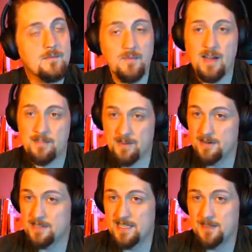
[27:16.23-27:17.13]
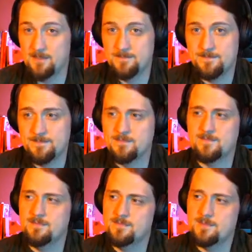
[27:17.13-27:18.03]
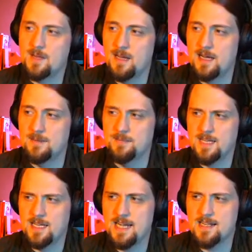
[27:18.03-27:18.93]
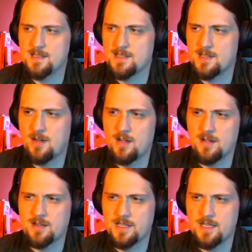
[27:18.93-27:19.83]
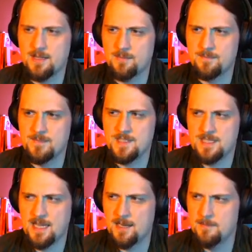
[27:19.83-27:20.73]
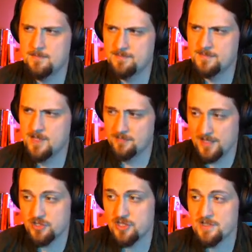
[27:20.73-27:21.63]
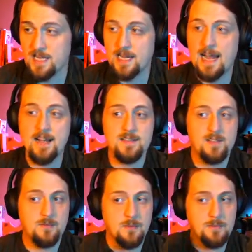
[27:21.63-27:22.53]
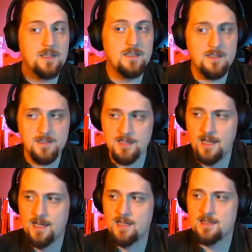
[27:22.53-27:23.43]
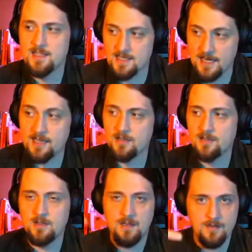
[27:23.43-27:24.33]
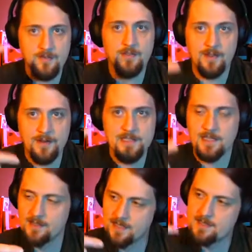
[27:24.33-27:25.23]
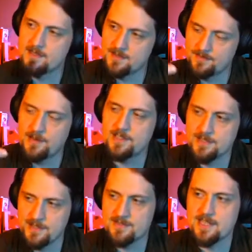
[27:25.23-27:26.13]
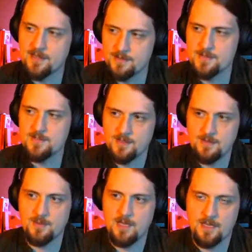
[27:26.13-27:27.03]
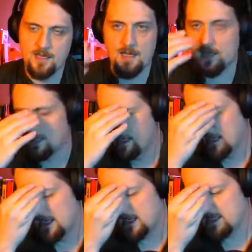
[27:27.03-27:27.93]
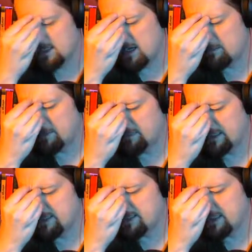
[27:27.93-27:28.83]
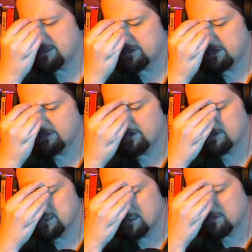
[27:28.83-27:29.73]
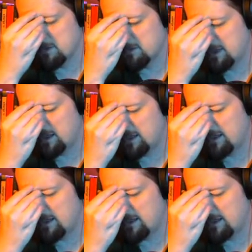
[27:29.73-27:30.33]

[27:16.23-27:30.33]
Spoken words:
a fairy tale. It has all the same conventions. It has the repeats, the cycle of the fairy tale. Like fairy tales have cycles, you know, like an example of like a cycle in a fairy tale would be